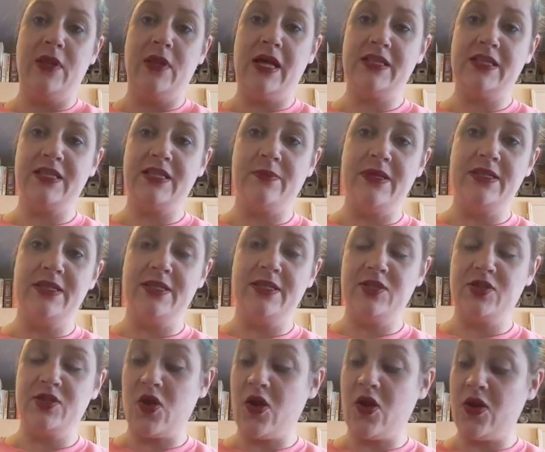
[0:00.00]
Lots of
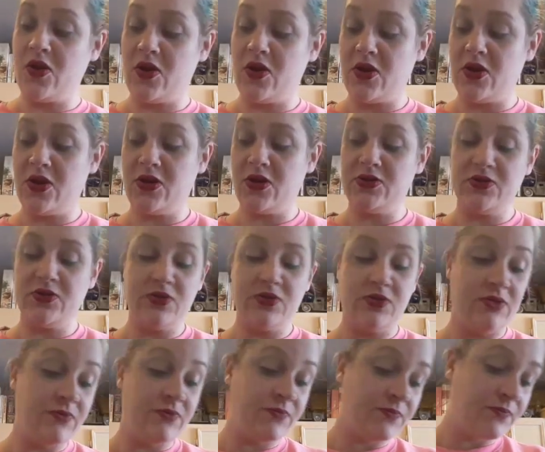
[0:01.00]
business
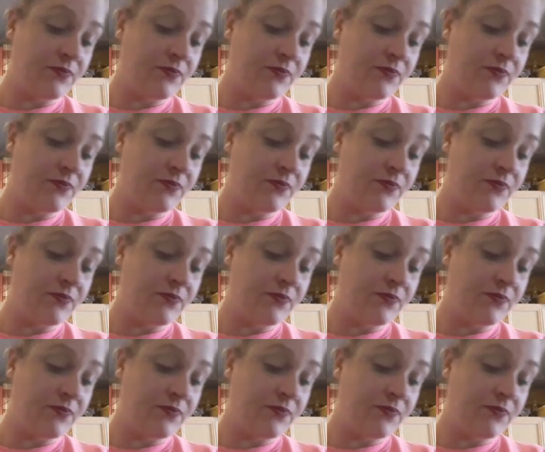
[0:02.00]
cards.